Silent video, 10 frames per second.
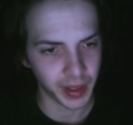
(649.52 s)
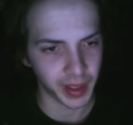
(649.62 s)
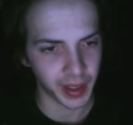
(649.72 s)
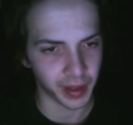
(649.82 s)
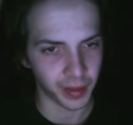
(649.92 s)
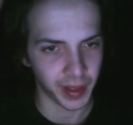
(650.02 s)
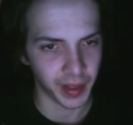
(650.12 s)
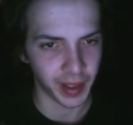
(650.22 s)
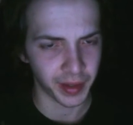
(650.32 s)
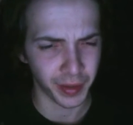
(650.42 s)
know,
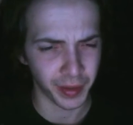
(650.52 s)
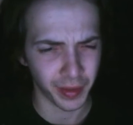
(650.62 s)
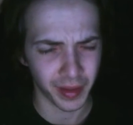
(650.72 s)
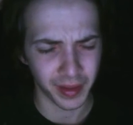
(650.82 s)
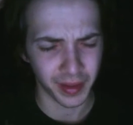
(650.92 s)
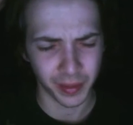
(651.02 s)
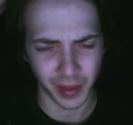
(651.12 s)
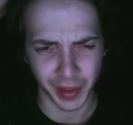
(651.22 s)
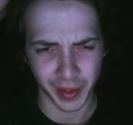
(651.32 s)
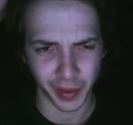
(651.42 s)
the what
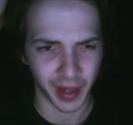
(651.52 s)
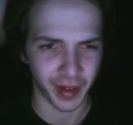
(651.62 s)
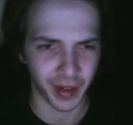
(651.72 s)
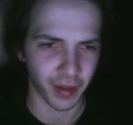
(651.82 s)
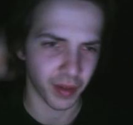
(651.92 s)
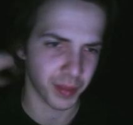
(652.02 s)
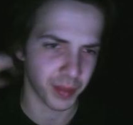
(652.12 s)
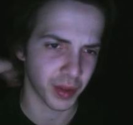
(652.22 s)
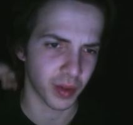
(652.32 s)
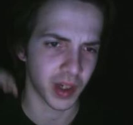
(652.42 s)
they do carry over from
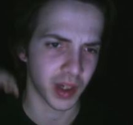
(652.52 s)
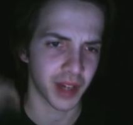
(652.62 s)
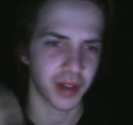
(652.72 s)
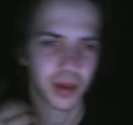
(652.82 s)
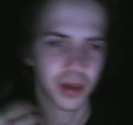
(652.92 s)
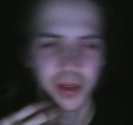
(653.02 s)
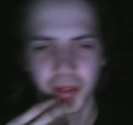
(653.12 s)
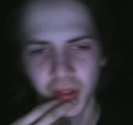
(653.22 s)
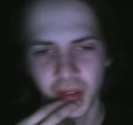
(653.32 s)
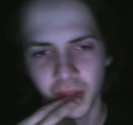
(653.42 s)
episode one, I thought was
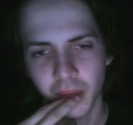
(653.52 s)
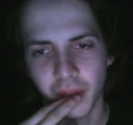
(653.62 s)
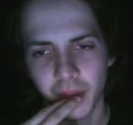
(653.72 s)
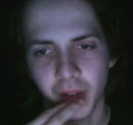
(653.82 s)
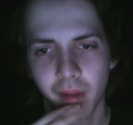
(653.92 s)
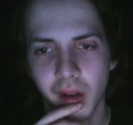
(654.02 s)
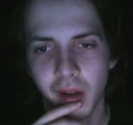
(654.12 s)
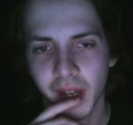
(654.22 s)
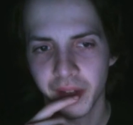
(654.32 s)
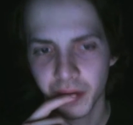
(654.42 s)
fairly well
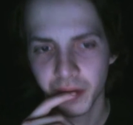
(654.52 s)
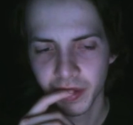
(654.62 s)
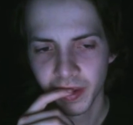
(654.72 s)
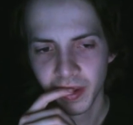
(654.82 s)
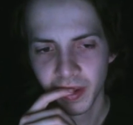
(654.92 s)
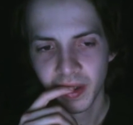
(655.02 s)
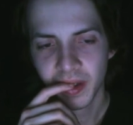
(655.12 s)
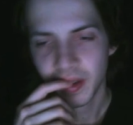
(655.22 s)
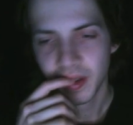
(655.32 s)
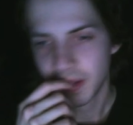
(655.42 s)
handled.
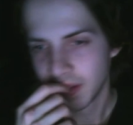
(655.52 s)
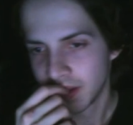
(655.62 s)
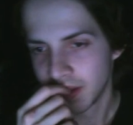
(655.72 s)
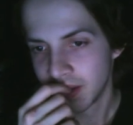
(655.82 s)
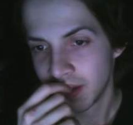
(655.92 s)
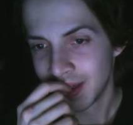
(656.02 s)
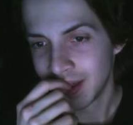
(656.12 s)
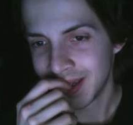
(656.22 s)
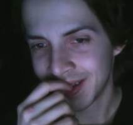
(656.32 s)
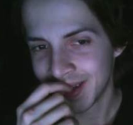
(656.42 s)

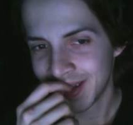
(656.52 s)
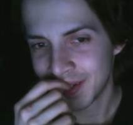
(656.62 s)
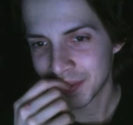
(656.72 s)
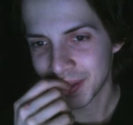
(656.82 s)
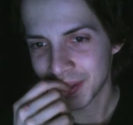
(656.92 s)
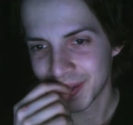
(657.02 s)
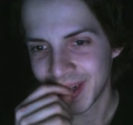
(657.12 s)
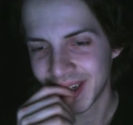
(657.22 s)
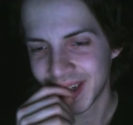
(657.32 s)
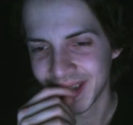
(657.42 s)
And now episode three,
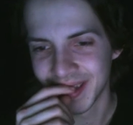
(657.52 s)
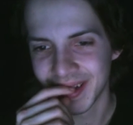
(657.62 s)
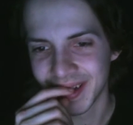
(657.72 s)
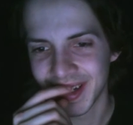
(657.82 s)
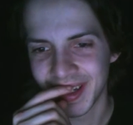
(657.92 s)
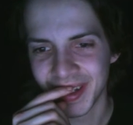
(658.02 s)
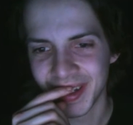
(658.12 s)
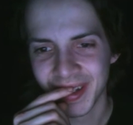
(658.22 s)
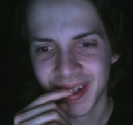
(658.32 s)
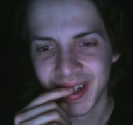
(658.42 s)
on the other hand,
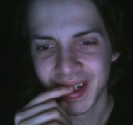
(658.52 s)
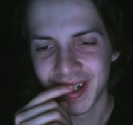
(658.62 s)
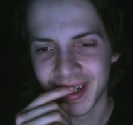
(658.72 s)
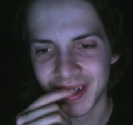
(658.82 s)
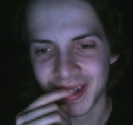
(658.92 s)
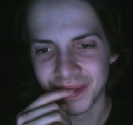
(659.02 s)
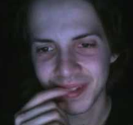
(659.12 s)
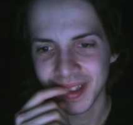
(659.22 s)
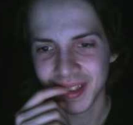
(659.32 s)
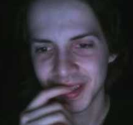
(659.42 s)

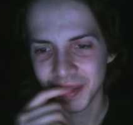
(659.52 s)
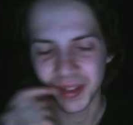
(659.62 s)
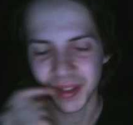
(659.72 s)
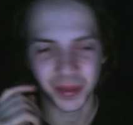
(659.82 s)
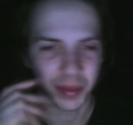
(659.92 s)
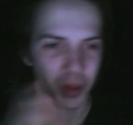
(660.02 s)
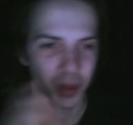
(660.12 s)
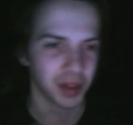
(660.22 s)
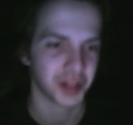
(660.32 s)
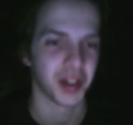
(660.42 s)
there's gonna be some
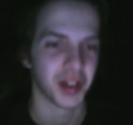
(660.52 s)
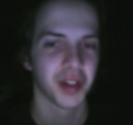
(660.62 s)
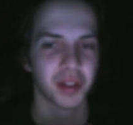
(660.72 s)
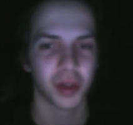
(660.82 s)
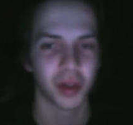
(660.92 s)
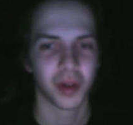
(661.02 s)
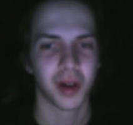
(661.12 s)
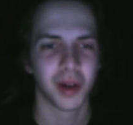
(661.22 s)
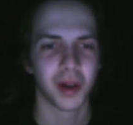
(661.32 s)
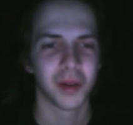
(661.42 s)
spoilers here,
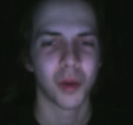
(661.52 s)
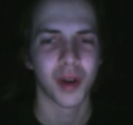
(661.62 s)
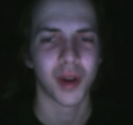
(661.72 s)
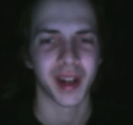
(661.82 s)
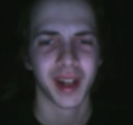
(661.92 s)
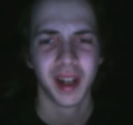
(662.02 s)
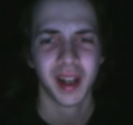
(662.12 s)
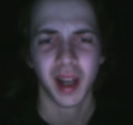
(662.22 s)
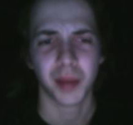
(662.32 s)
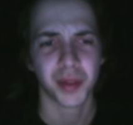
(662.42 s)
so warning.
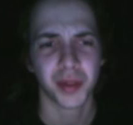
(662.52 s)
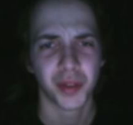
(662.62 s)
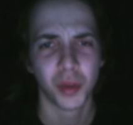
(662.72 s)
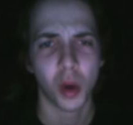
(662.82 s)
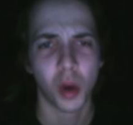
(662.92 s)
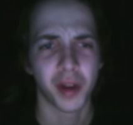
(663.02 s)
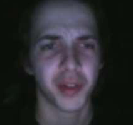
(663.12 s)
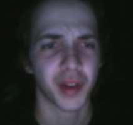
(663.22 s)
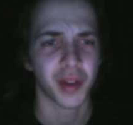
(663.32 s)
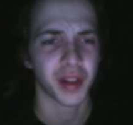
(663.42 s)
Episode one and
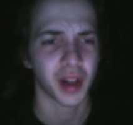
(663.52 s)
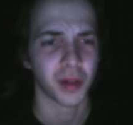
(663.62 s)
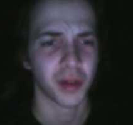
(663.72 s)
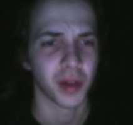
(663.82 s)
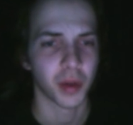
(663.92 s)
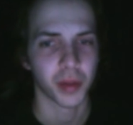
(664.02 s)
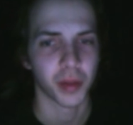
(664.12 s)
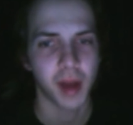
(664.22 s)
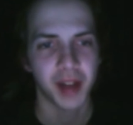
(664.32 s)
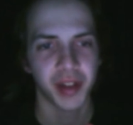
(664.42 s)
two, I think, are really worth
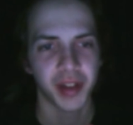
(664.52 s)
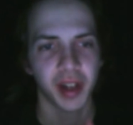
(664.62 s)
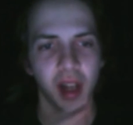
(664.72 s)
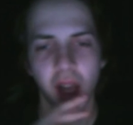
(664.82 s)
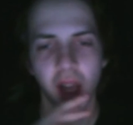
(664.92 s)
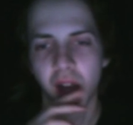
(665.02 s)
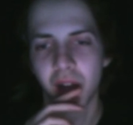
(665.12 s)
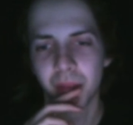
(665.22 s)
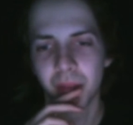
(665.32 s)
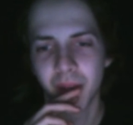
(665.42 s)
watching.
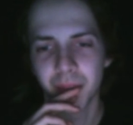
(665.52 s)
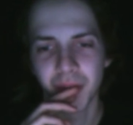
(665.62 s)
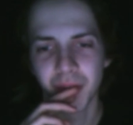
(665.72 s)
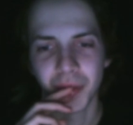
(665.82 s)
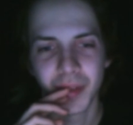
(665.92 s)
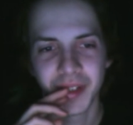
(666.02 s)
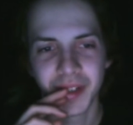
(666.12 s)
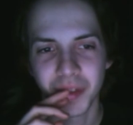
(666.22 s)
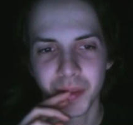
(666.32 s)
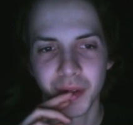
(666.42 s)
Episode three, it's
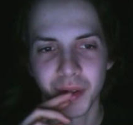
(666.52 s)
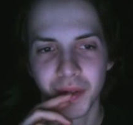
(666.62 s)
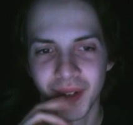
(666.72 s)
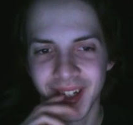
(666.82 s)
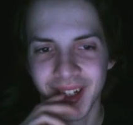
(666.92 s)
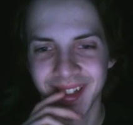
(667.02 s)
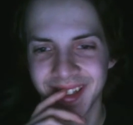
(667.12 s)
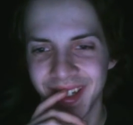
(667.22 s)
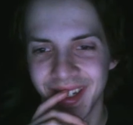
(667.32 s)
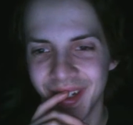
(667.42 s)
up to you if you want to
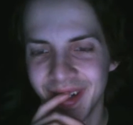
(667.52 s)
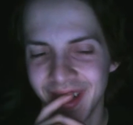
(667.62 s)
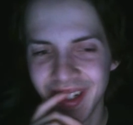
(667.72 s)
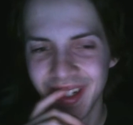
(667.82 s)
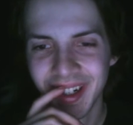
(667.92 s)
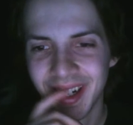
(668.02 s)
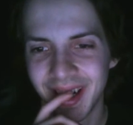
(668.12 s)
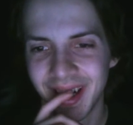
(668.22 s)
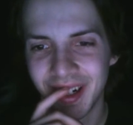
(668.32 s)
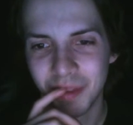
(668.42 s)
continue.
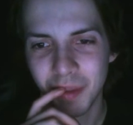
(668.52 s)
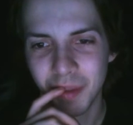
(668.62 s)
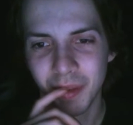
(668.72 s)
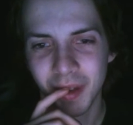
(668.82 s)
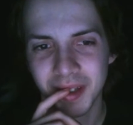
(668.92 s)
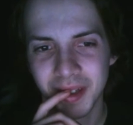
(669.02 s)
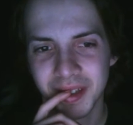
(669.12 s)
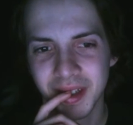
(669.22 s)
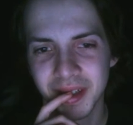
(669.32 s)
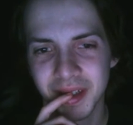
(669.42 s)
But beware,
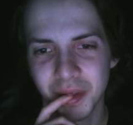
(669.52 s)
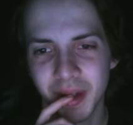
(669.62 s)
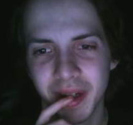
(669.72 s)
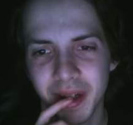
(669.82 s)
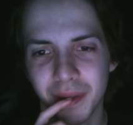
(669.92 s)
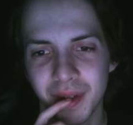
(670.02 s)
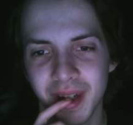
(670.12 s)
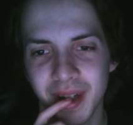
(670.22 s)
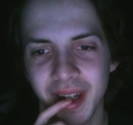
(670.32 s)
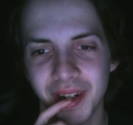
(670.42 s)
it's quite
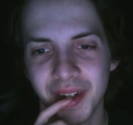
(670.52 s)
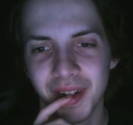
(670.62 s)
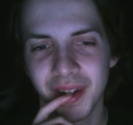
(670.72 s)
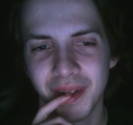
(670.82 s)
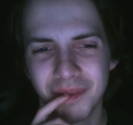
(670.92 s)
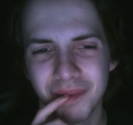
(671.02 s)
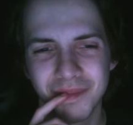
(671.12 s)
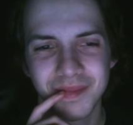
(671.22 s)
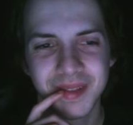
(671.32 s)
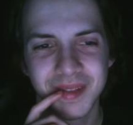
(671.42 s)
different, and
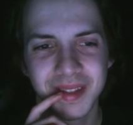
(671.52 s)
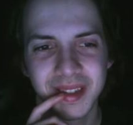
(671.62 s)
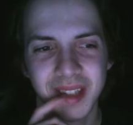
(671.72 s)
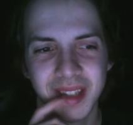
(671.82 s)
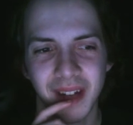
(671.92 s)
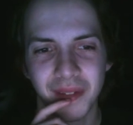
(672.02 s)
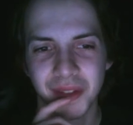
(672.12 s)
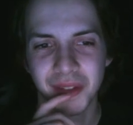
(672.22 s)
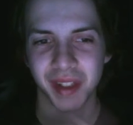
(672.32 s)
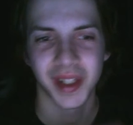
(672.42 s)
not
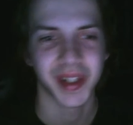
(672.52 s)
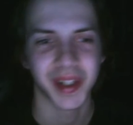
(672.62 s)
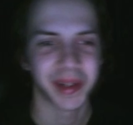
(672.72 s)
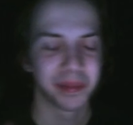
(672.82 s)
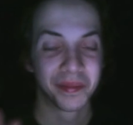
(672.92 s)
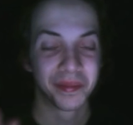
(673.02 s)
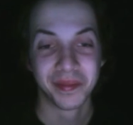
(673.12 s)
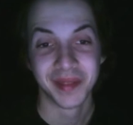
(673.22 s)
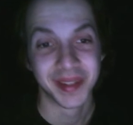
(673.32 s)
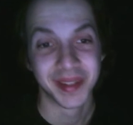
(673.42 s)
everyone's gonna like it.
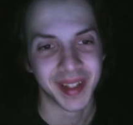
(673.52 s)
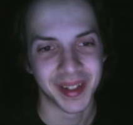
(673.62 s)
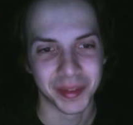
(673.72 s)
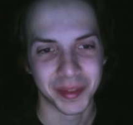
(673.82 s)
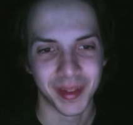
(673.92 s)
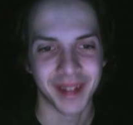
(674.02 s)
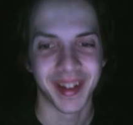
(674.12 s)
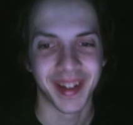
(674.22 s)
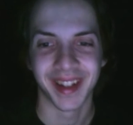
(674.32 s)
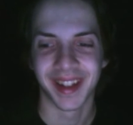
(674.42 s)
Now, let's put that
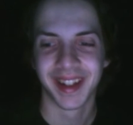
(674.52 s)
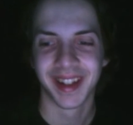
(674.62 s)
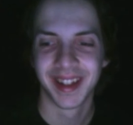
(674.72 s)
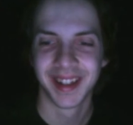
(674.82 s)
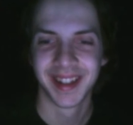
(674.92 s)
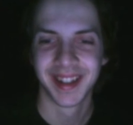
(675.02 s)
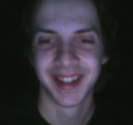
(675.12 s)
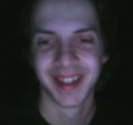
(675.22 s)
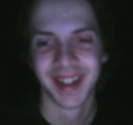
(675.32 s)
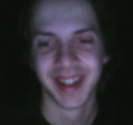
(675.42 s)
vaguely.
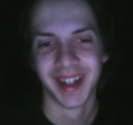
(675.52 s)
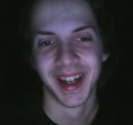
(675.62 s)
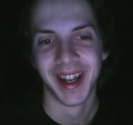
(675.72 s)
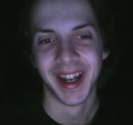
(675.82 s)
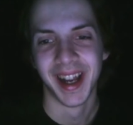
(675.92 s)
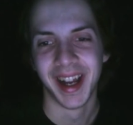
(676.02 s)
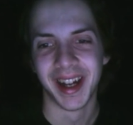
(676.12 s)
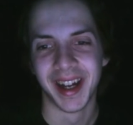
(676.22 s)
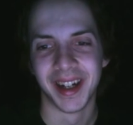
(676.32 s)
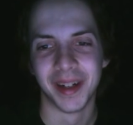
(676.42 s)

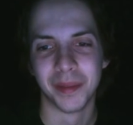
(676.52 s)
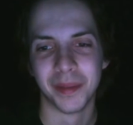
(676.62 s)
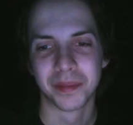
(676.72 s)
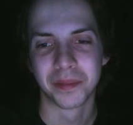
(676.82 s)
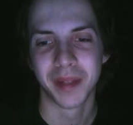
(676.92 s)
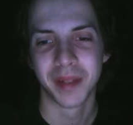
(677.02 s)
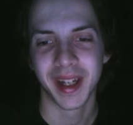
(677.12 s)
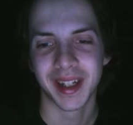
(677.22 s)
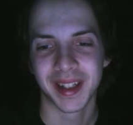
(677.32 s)
But yeah,